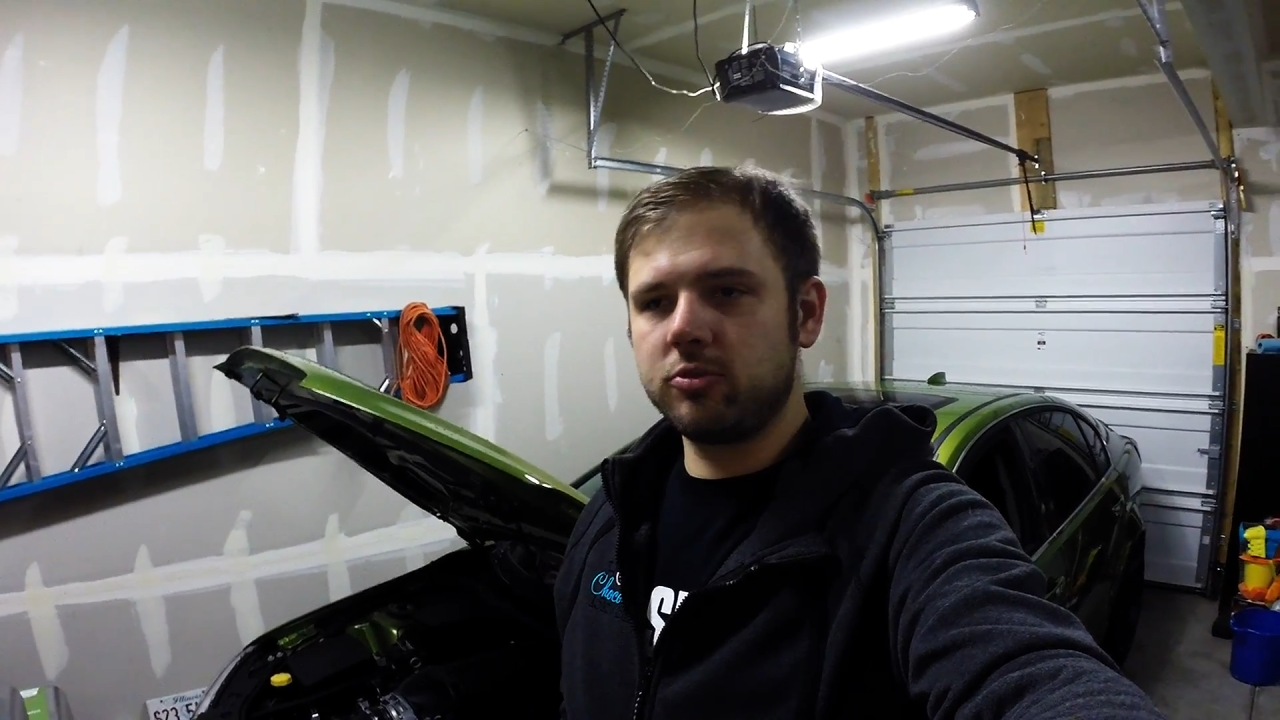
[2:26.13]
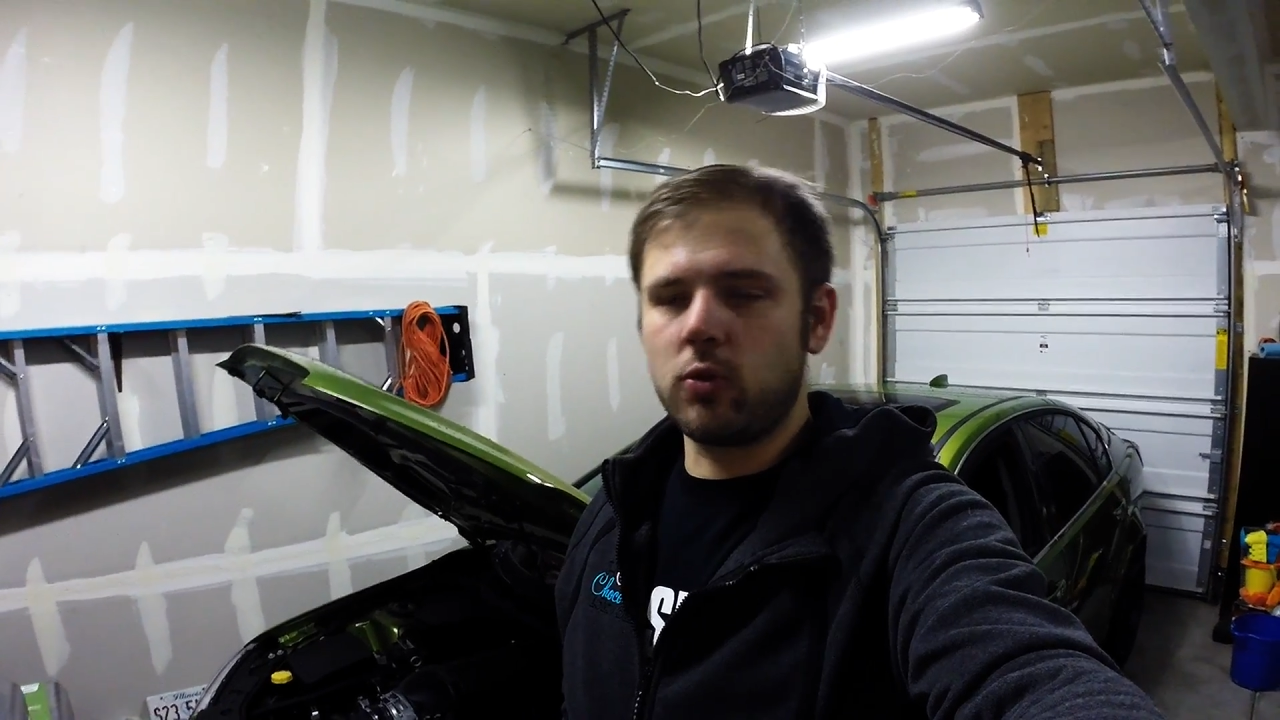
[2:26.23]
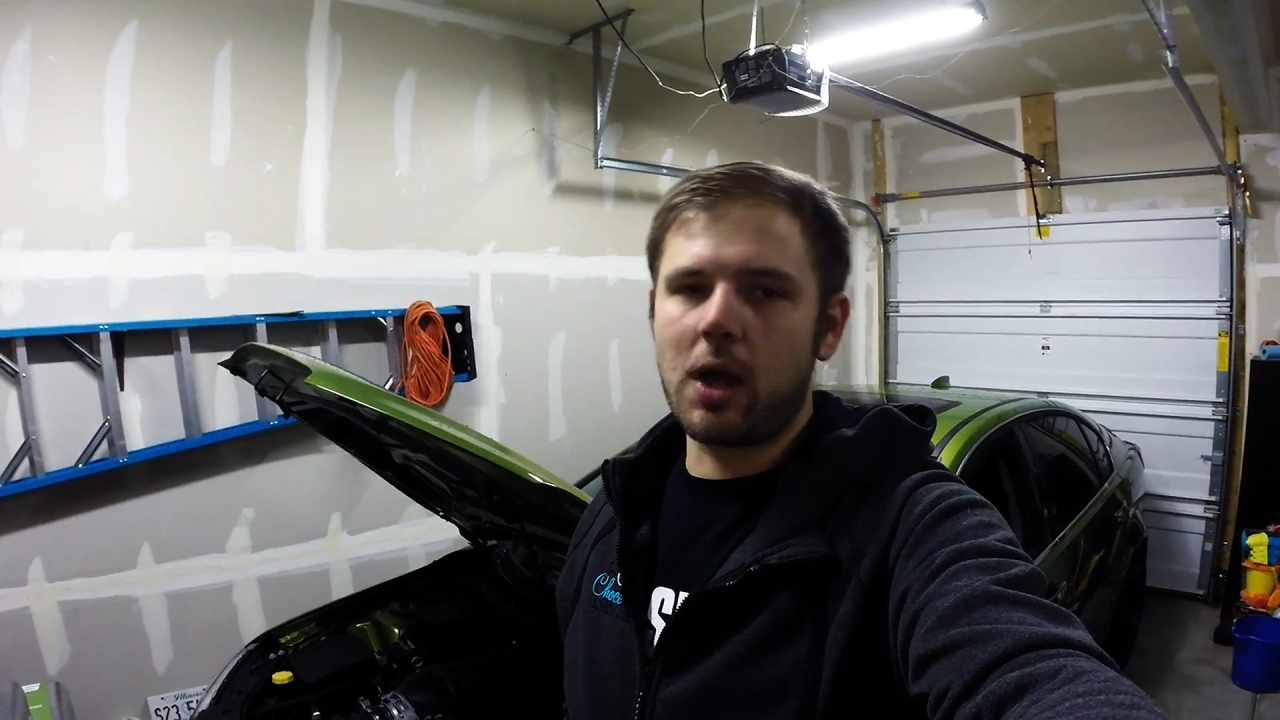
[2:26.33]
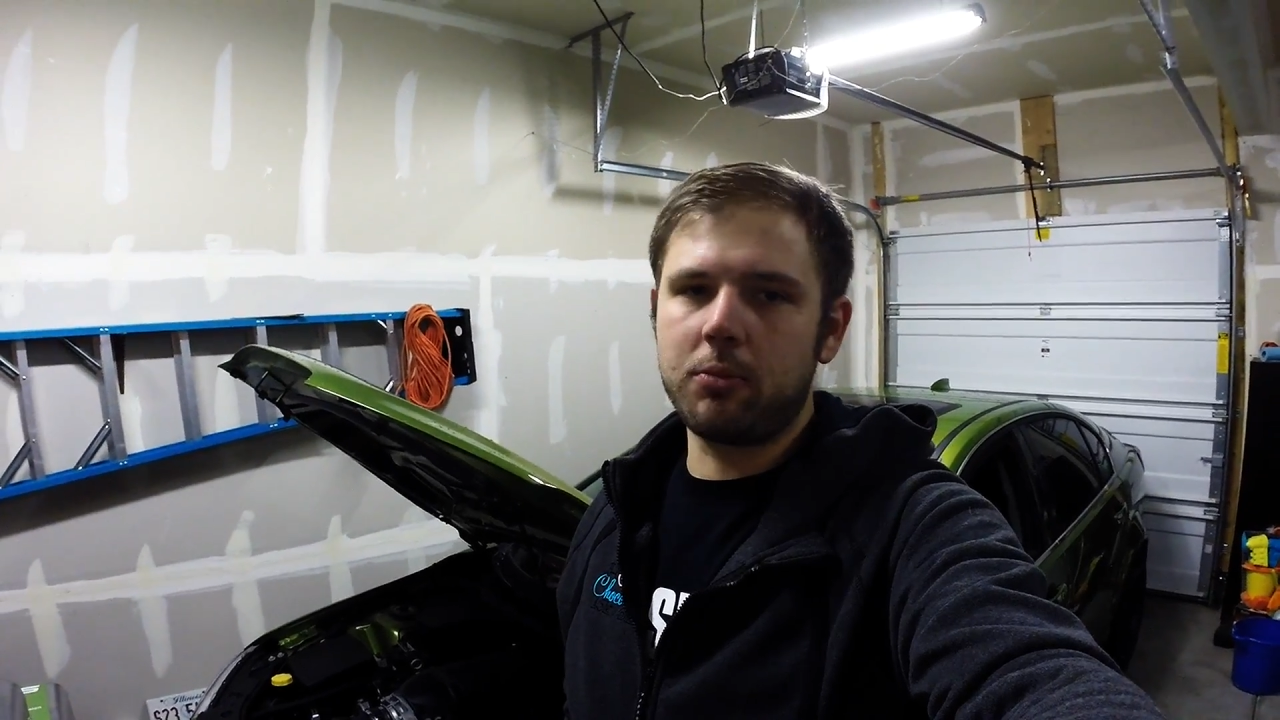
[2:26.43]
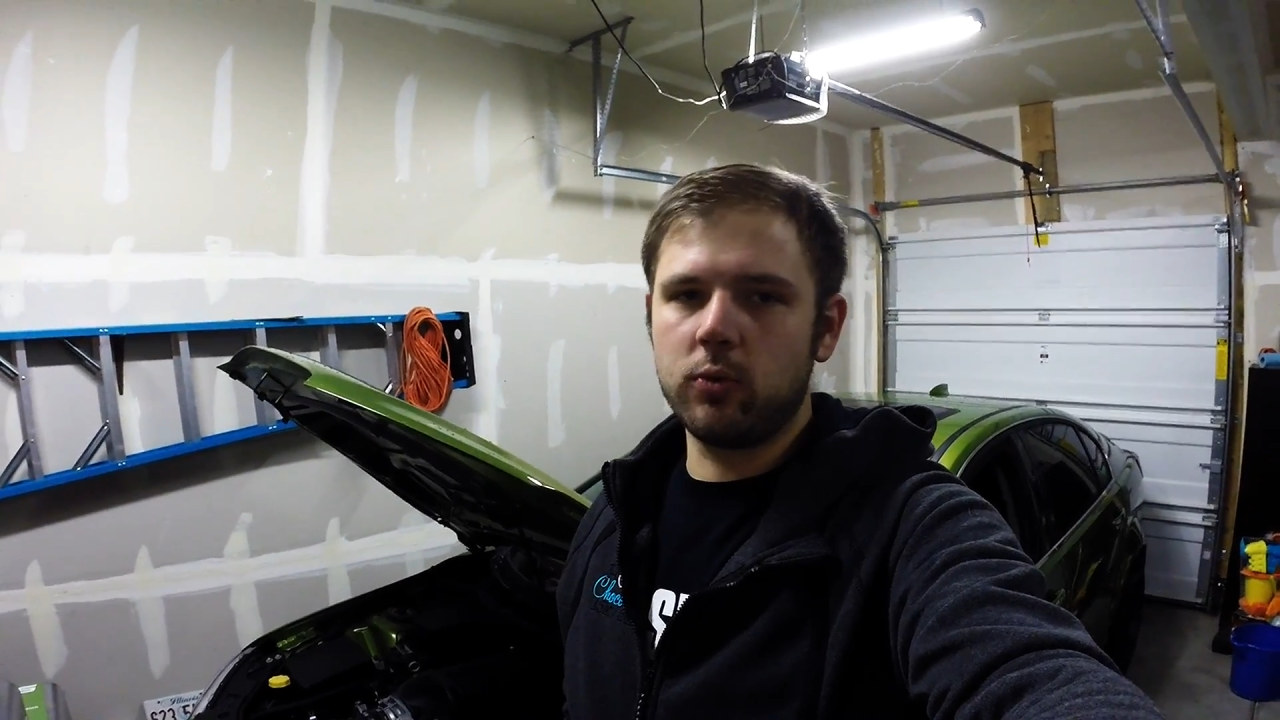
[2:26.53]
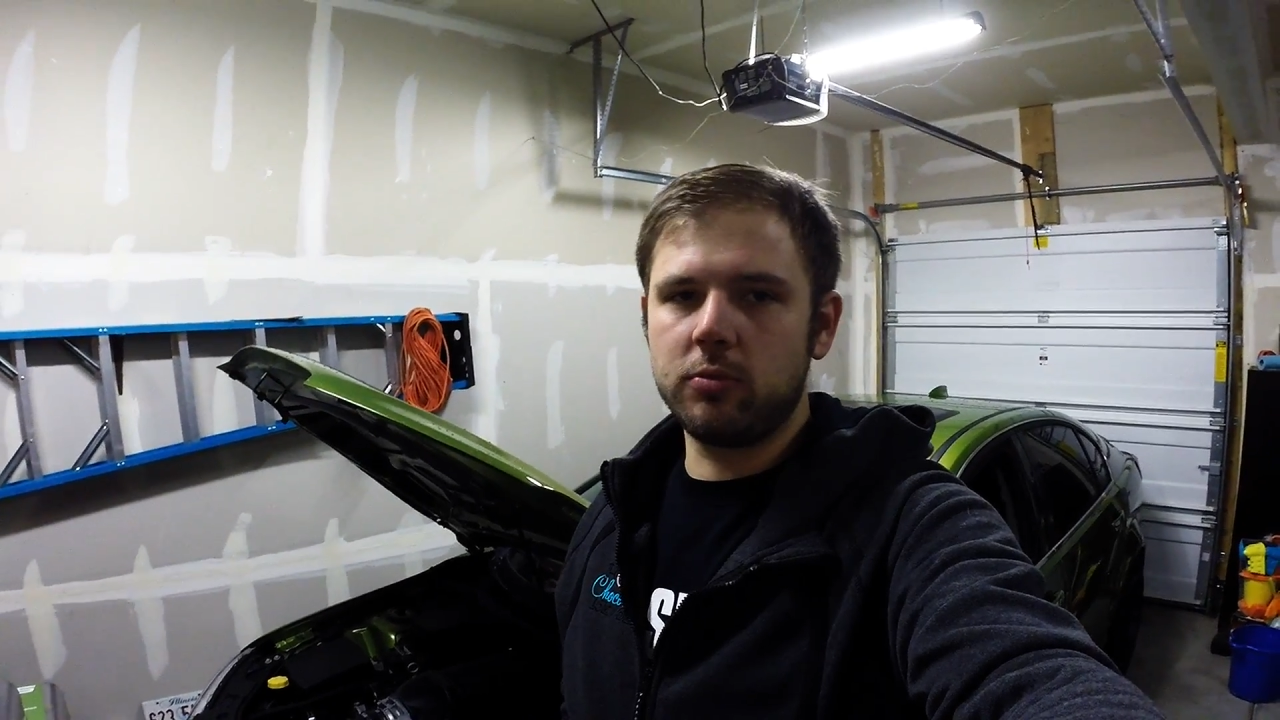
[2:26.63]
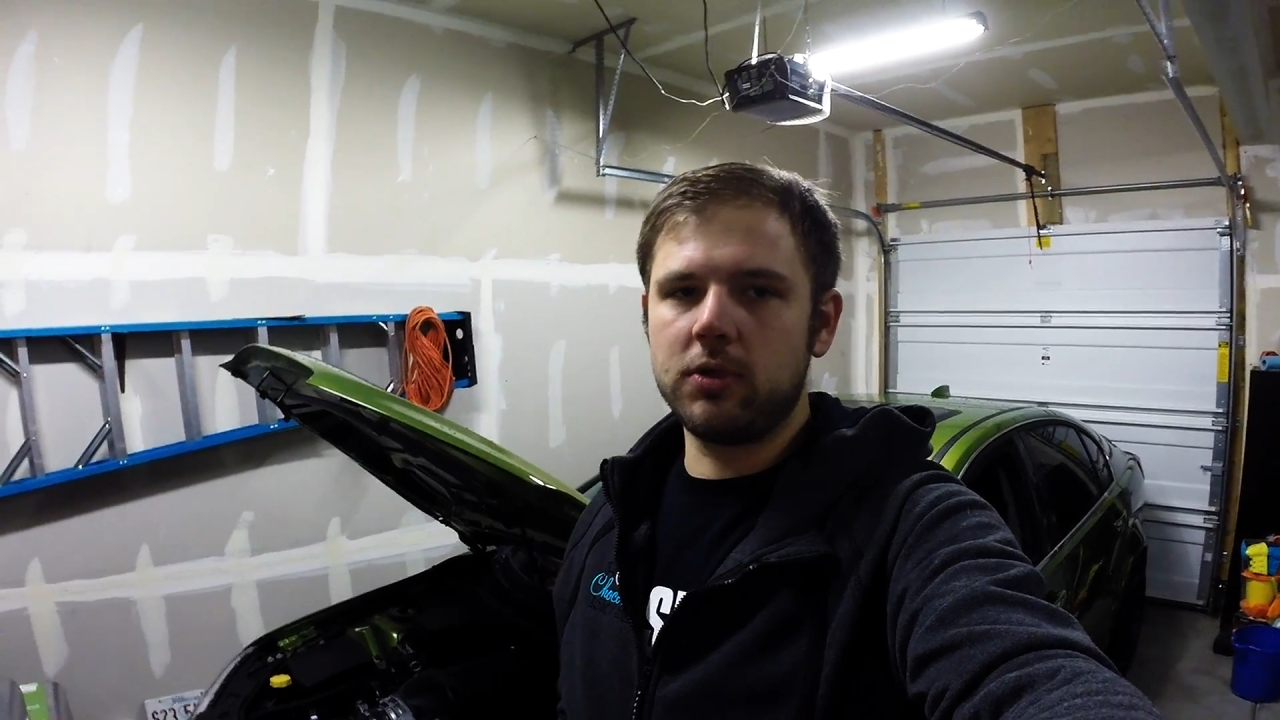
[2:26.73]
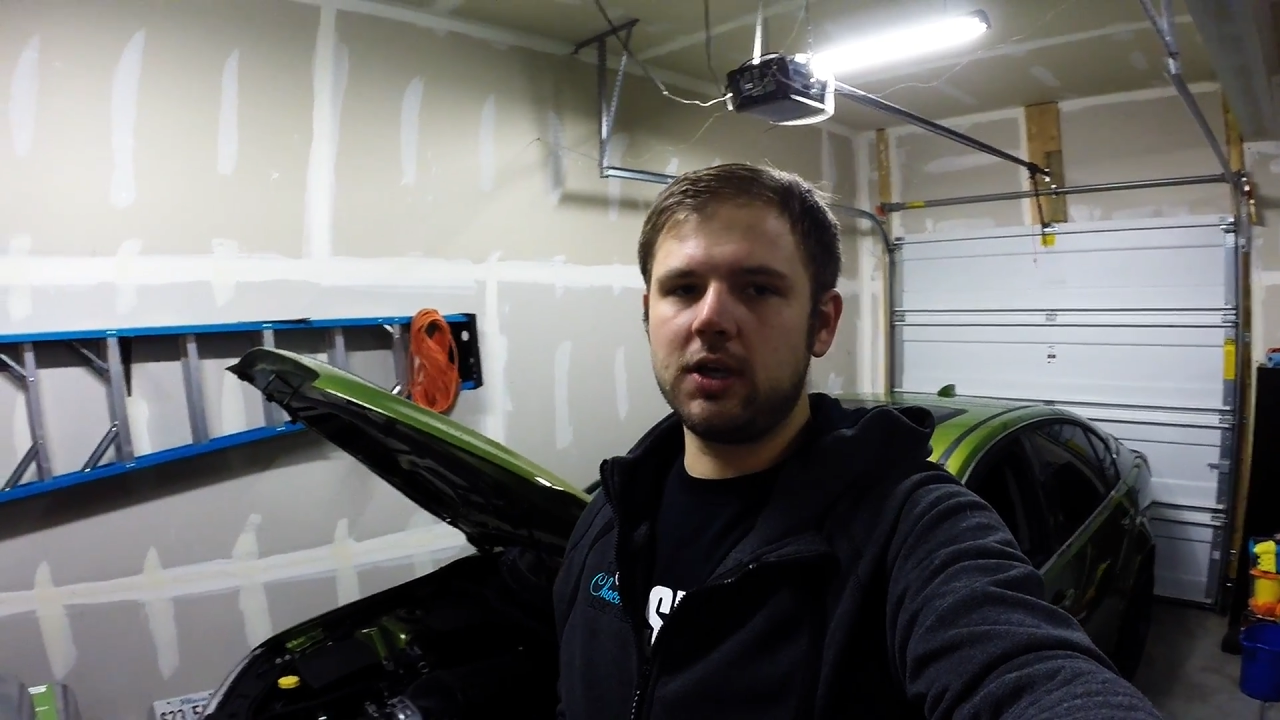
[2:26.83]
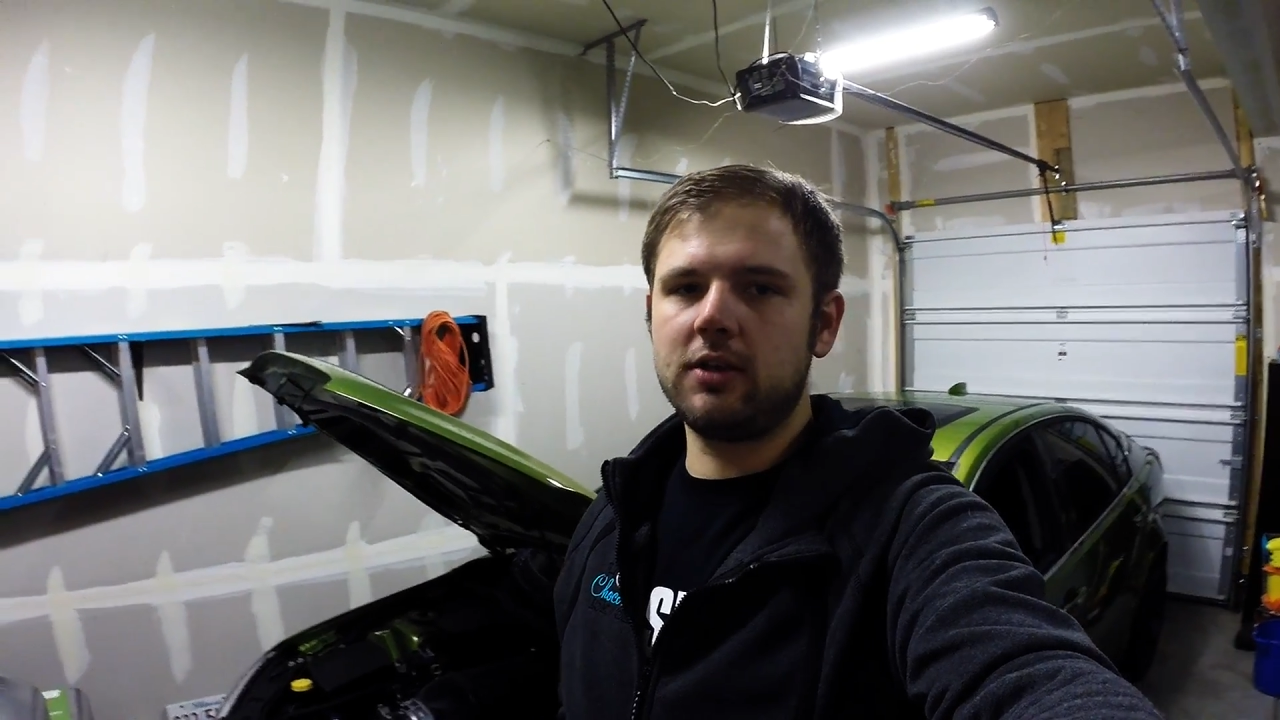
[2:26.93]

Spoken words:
swapping with me,